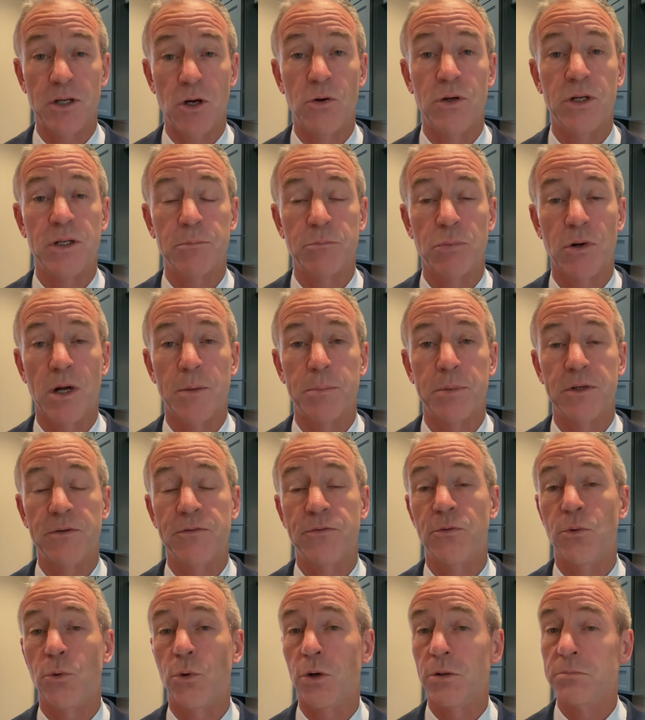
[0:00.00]
owning property
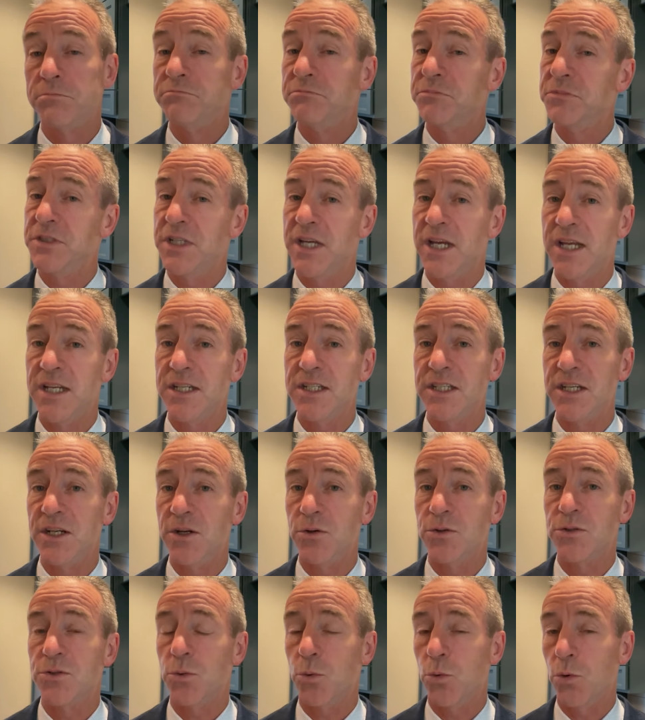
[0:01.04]
for 10
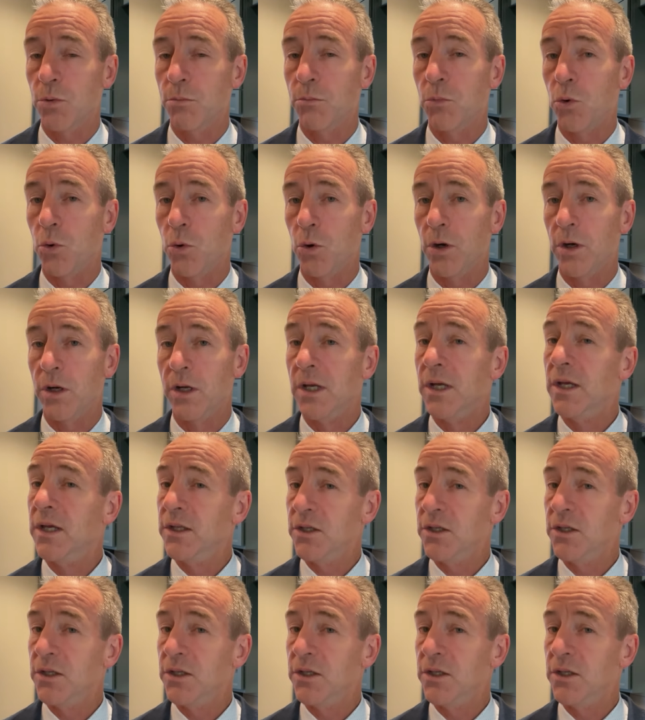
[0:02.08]
years or more.